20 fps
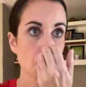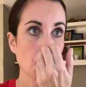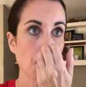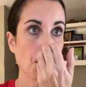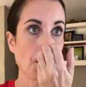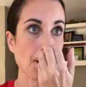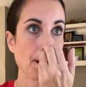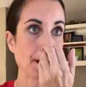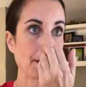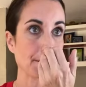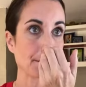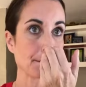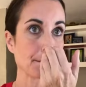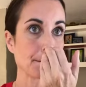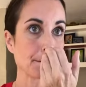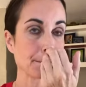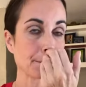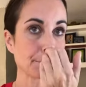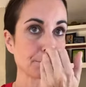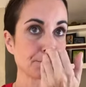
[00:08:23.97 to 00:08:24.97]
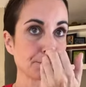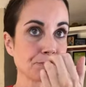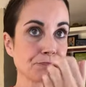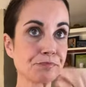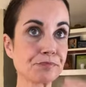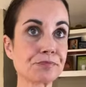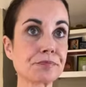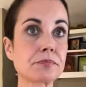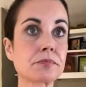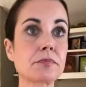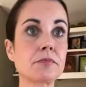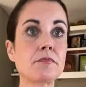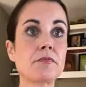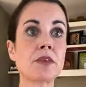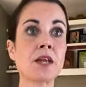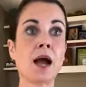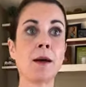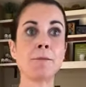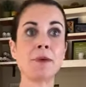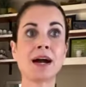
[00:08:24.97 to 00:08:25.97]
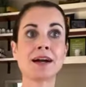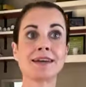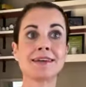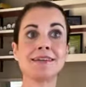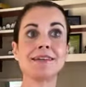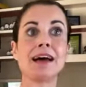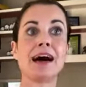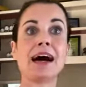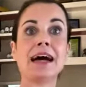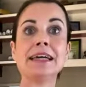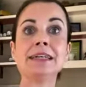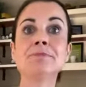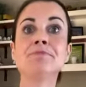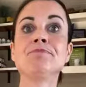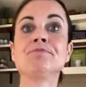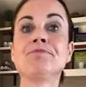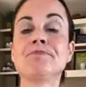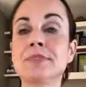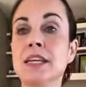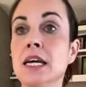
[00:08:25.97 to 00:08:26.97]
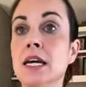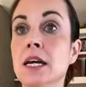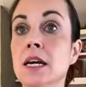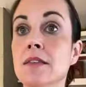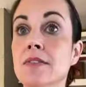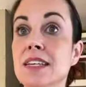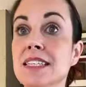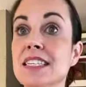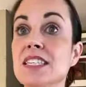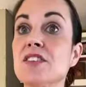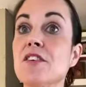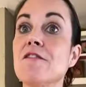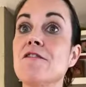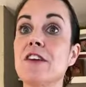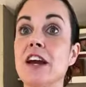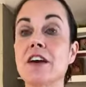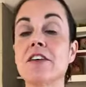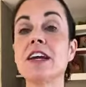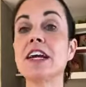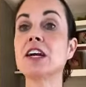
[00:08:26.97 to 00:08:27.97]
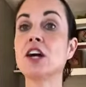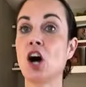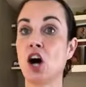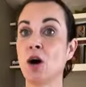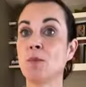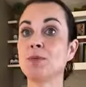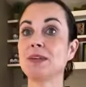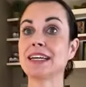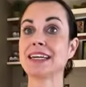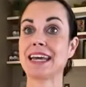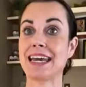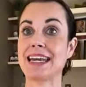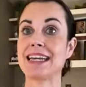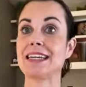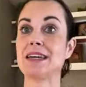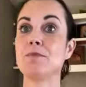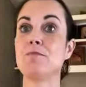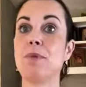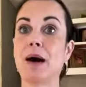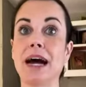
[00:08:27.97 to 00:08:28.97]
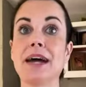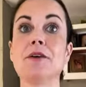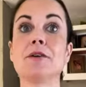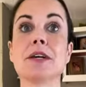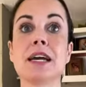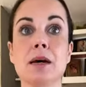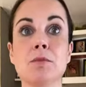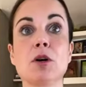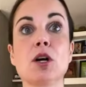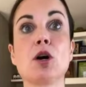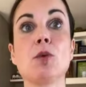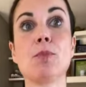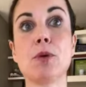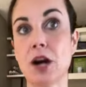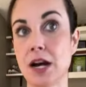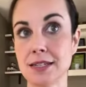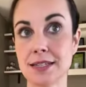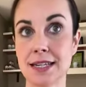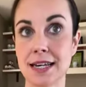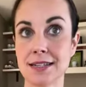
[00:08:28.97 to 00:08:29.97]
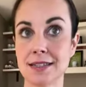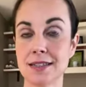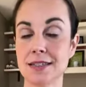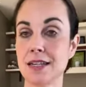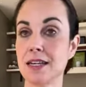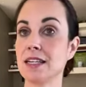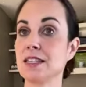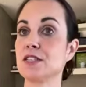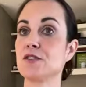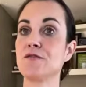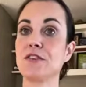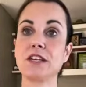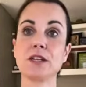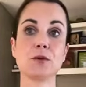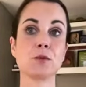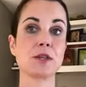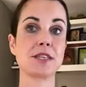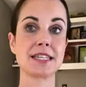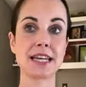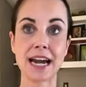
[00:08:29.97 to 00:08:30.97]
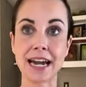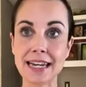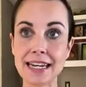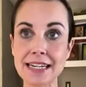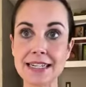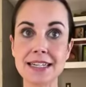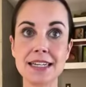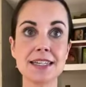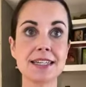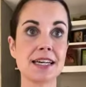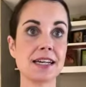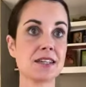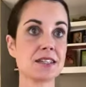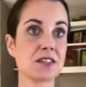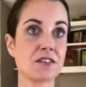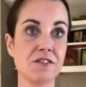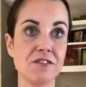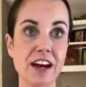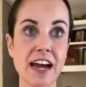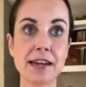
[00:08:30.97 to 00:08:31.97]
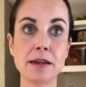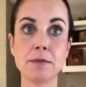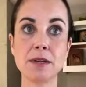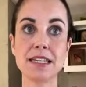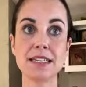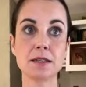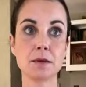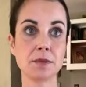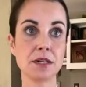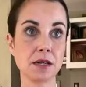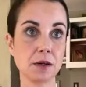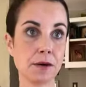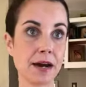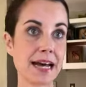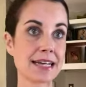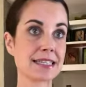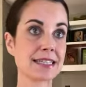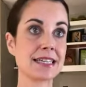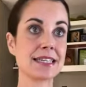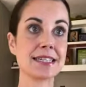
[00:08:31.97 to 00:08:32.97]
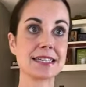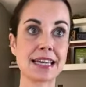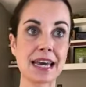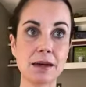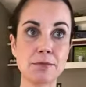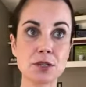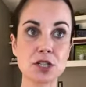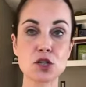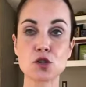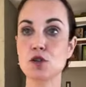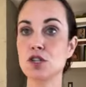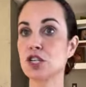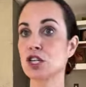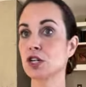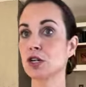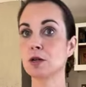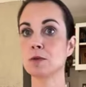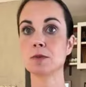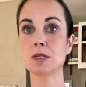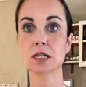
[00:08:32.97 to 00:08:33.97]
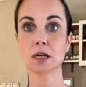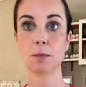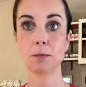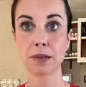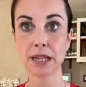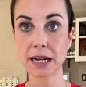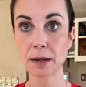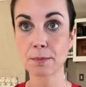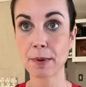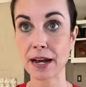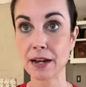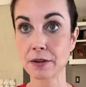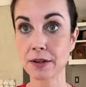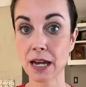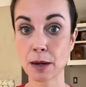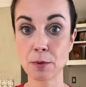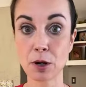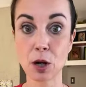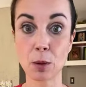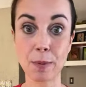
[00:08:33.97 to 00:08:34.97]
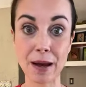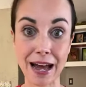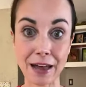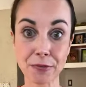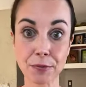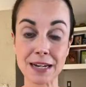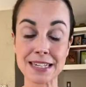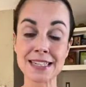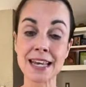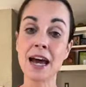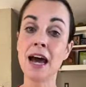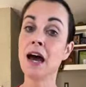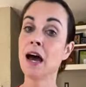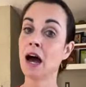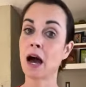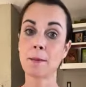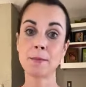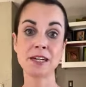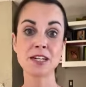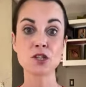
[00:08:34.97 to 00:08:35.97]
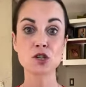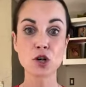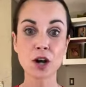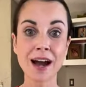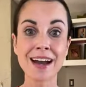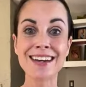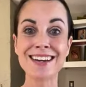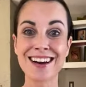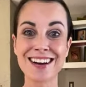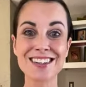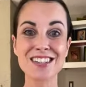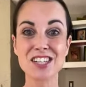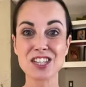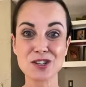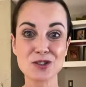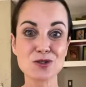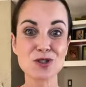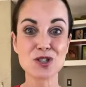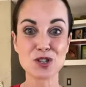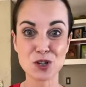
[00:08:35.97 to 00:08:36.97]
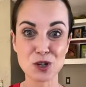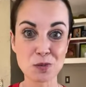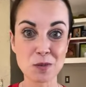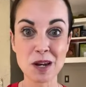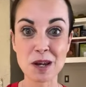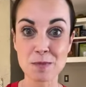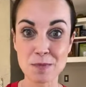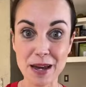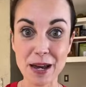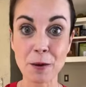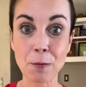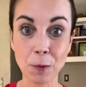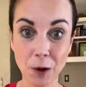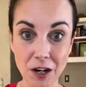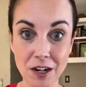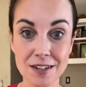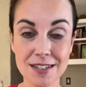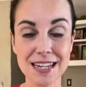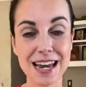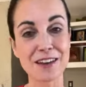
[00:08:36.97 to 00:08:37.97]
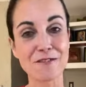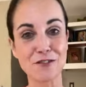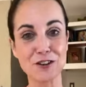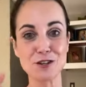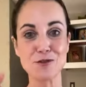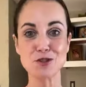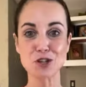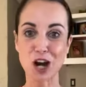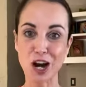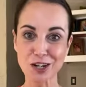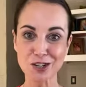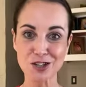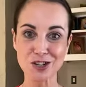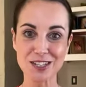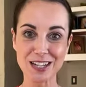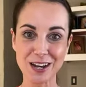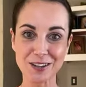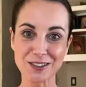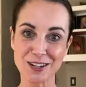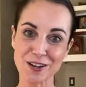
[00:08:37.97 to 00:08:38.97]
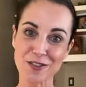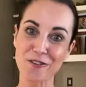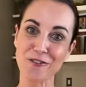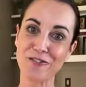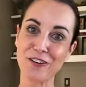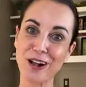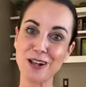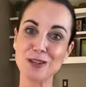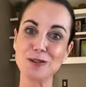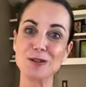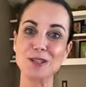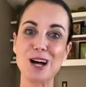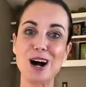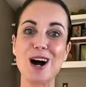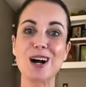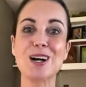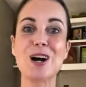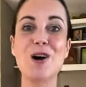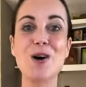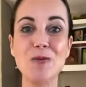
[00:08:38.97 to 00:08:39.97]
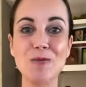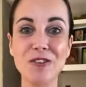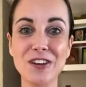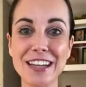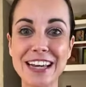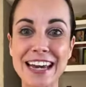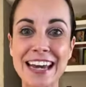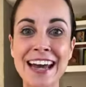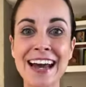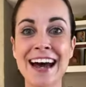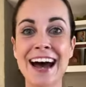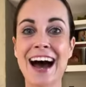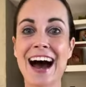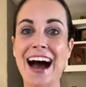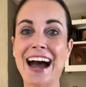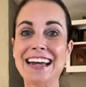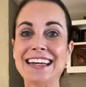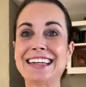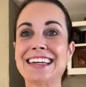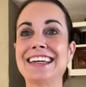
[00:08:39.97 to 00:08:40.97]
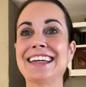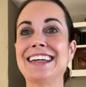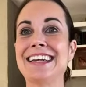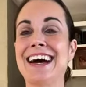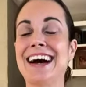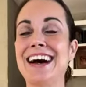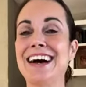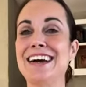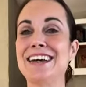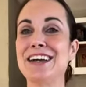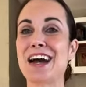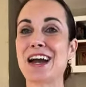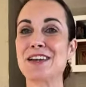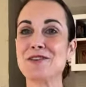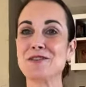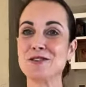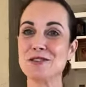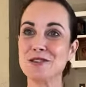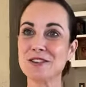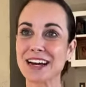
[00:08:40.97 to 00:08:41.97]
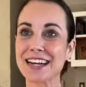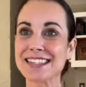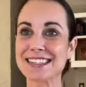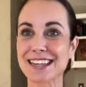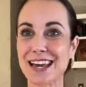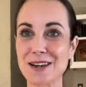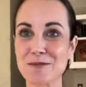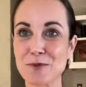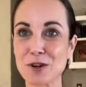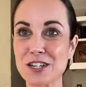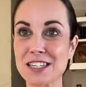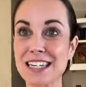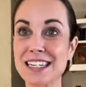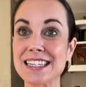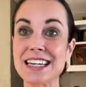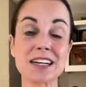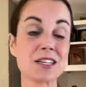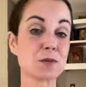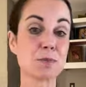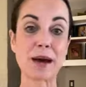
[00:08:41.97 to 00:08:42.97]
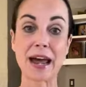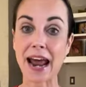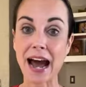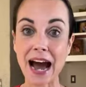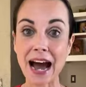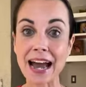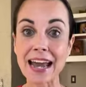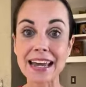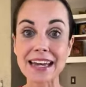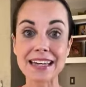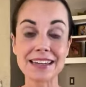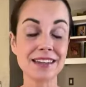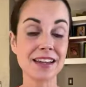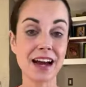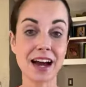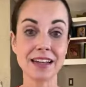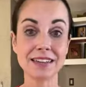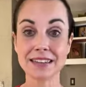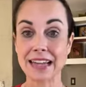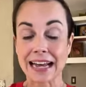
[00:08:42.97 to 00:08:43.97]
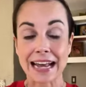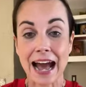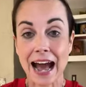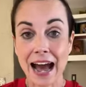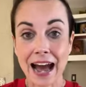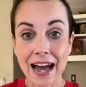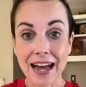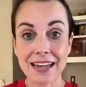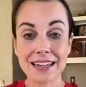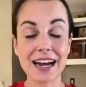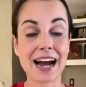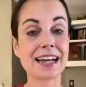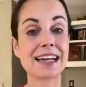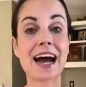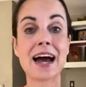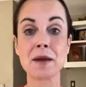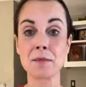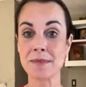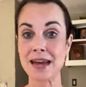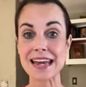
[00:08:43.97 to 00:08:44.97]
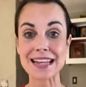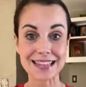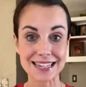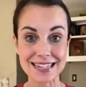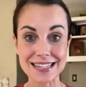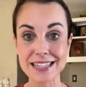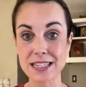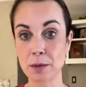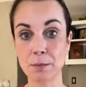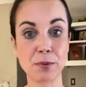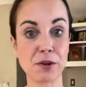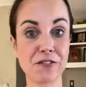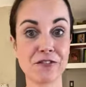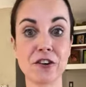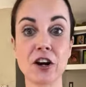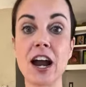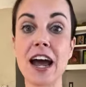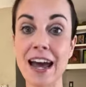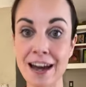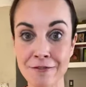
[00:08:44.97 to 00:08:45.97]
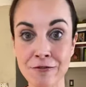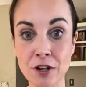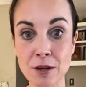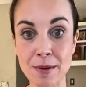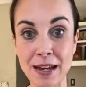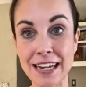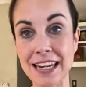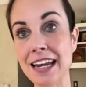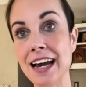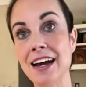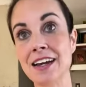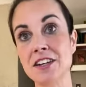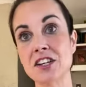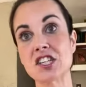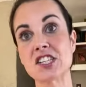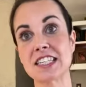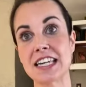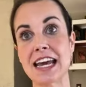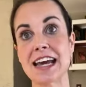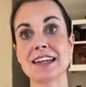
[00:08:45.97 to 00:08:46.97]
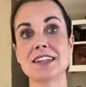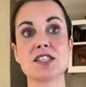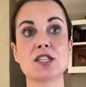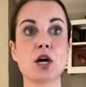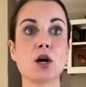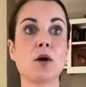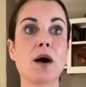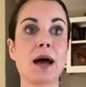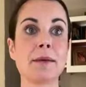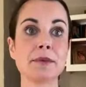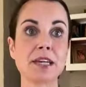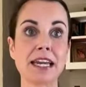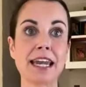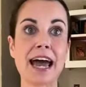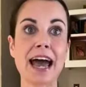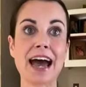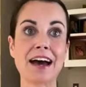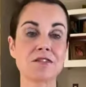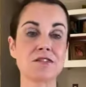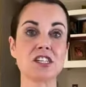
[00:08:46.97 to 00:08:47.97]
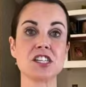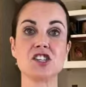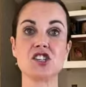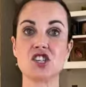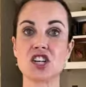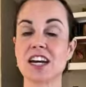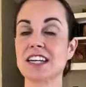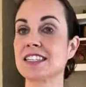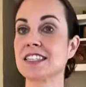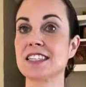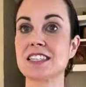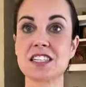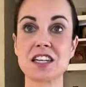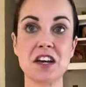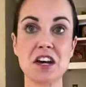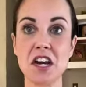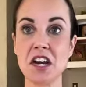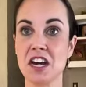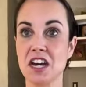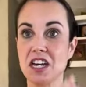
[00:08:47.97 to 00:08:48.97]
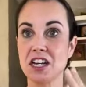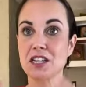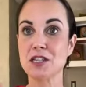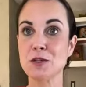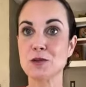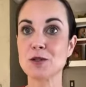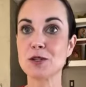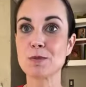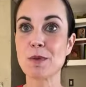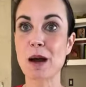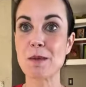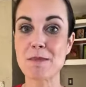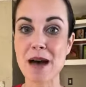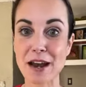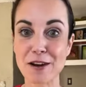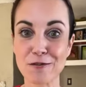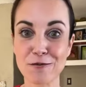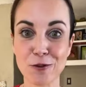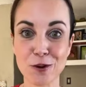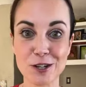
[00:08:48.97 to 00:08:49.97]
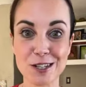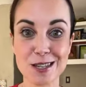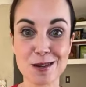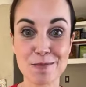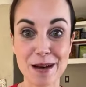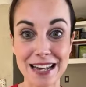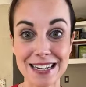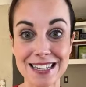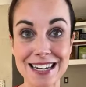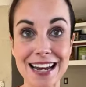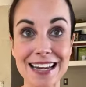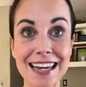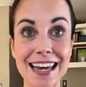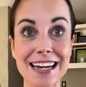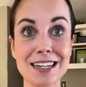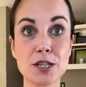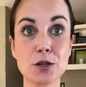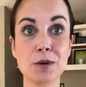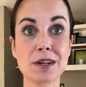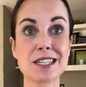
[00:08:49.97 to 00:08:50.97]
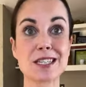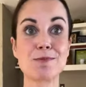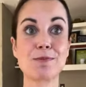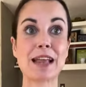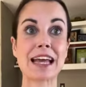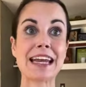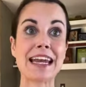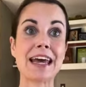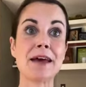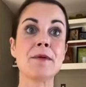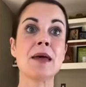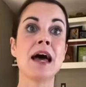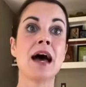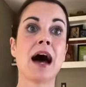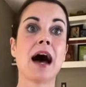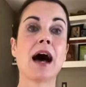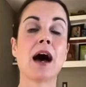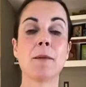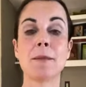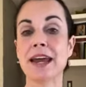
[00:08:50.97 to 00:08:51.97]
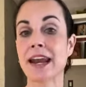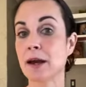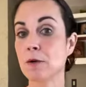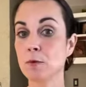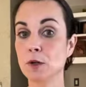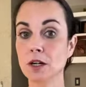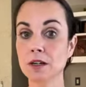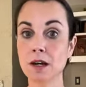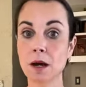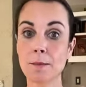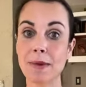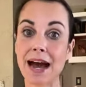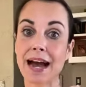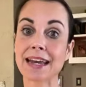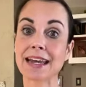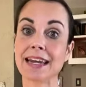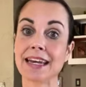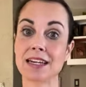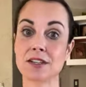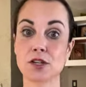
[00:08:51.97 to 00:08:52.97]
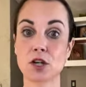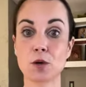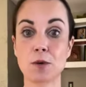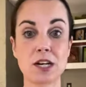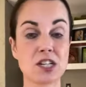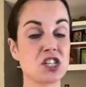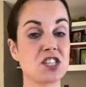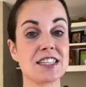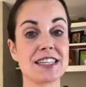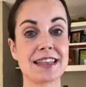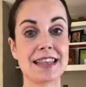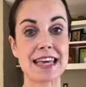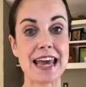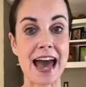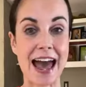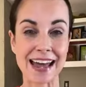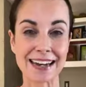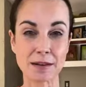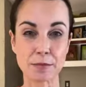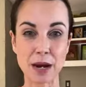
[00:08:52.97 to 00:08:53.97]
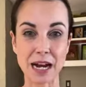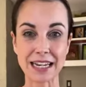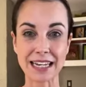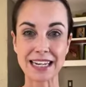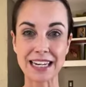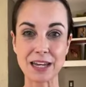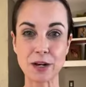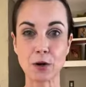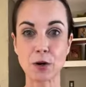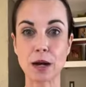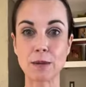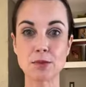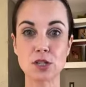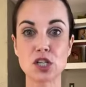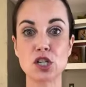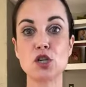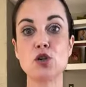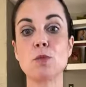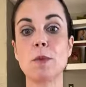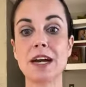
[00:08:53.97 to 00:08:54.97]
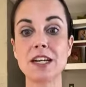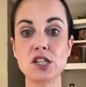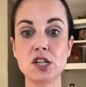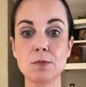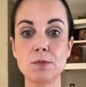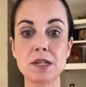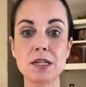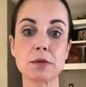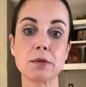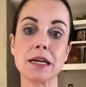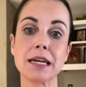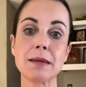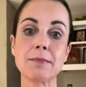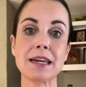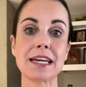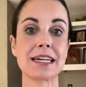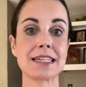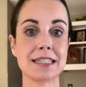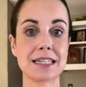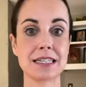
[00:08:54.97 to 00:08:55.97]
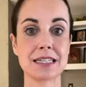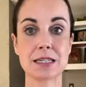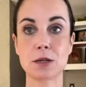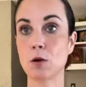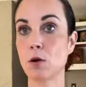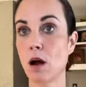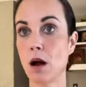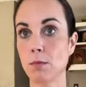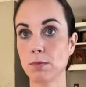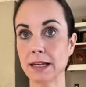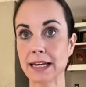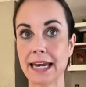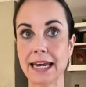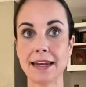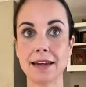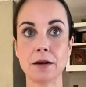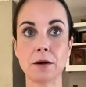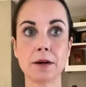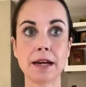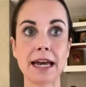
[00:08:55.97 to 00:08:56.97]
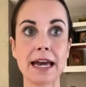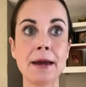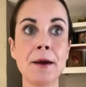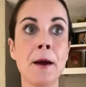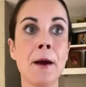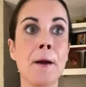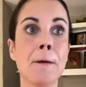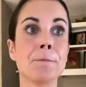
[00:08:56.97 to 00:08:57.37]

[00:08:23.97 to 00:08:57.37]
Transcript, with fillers: All right. I'm not going to lie. This is a very complicated biochemical process. It's filled with tiny details of vitamins, amino acids, chemistry terms, complex biochemical pathways. I'm going to try not to use too many big words. And for you doctors out there that follow along, hopefully I can uh, I know you guys like more details, but I like I, I got to make this simple for everybody to understand. So I'm going to have to just use my metaphors the best I can to explain it. Um, and I will come back and answer questions at the end. I'm not going to interrupt too much in between because it's so complicated, okay?